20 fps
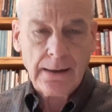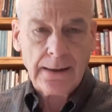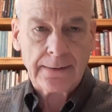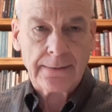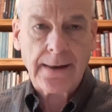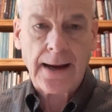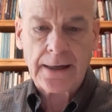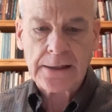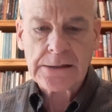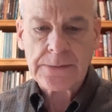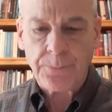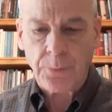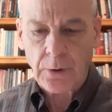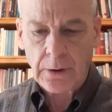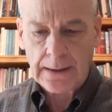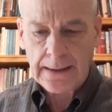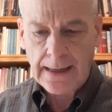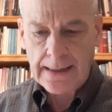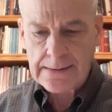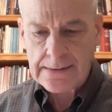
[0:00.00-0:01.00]

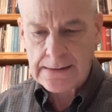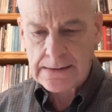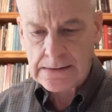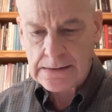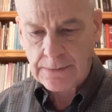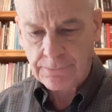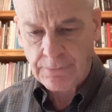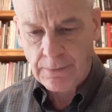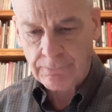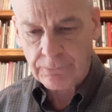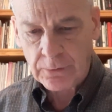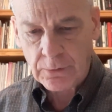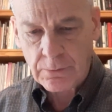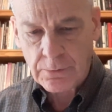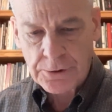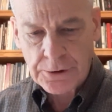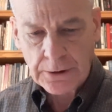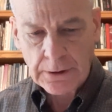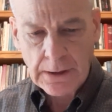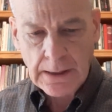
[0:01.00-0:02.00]
textbook cases of
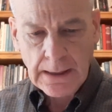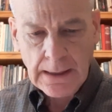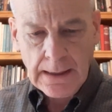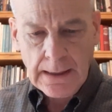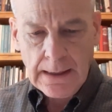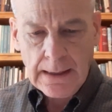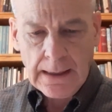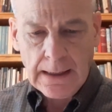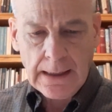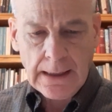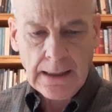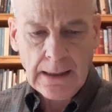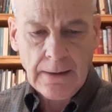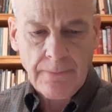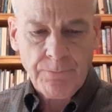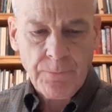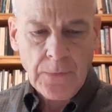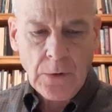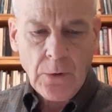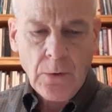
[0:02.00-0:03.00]
evolution.
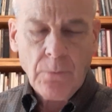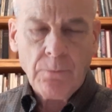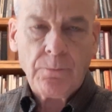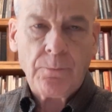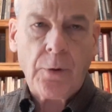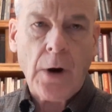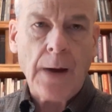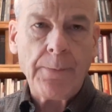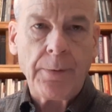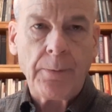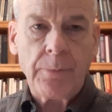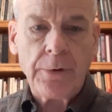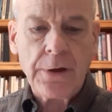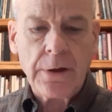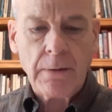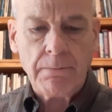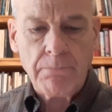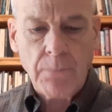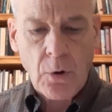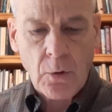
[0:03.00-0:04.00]
Probably
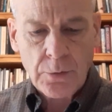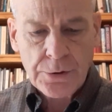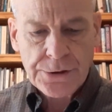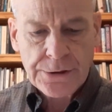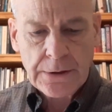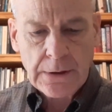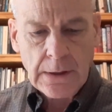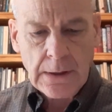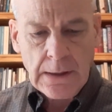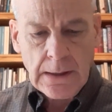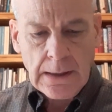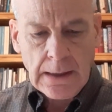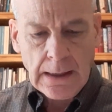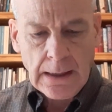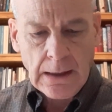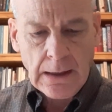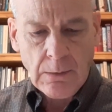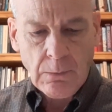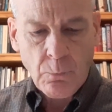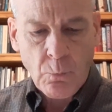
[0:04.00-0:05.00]
the most
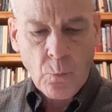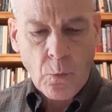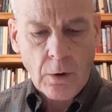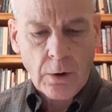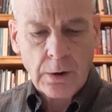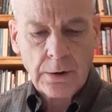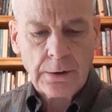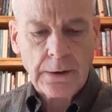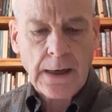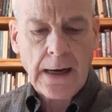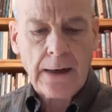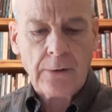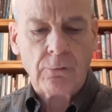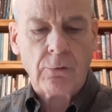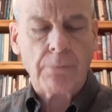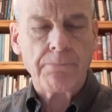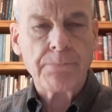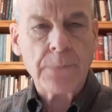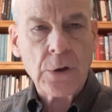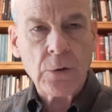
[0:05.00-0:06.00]
worked on
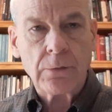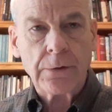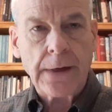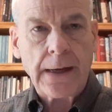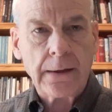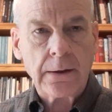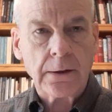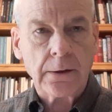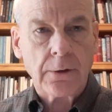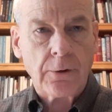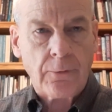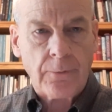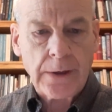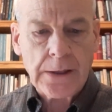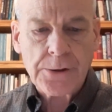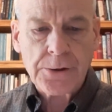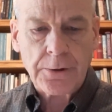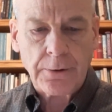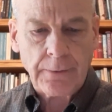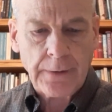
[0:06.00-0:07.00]
or mutated
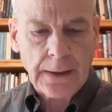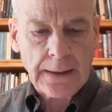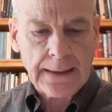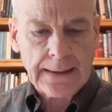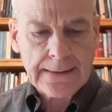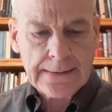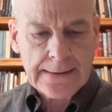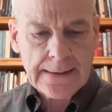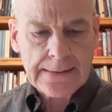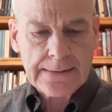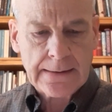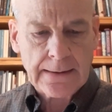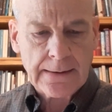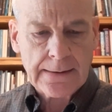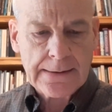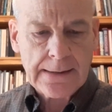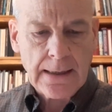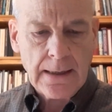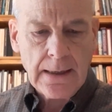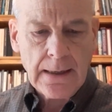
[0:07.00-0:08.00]
creature in
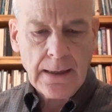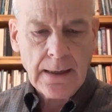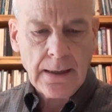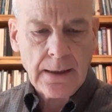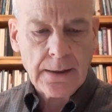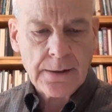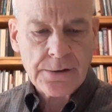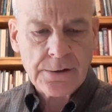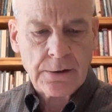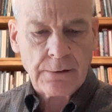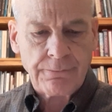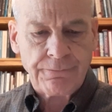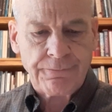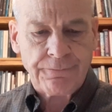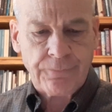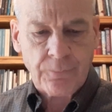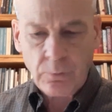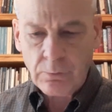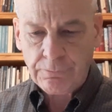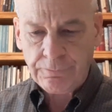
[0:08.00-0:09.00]
existence is the
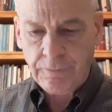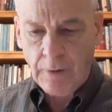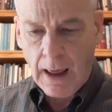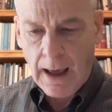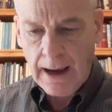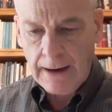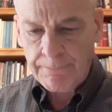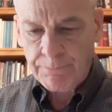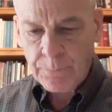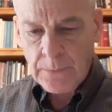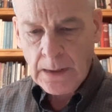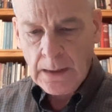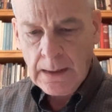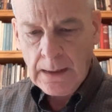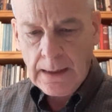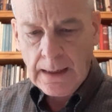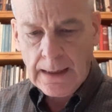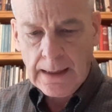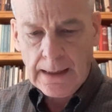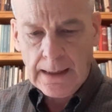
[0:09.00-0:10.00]
fruit fly.
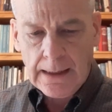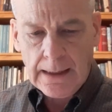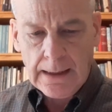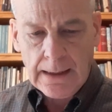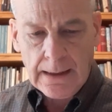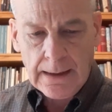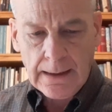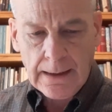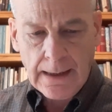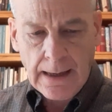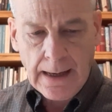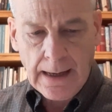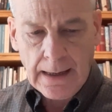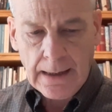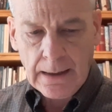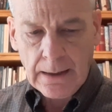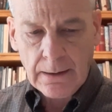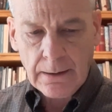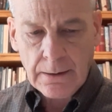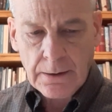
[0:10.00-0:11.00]

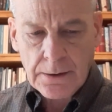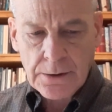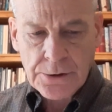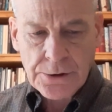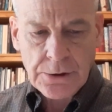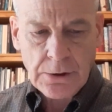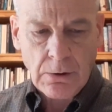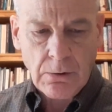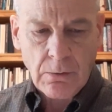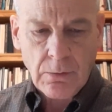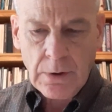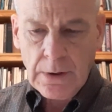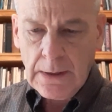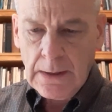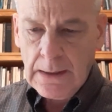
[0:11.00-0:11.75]
And so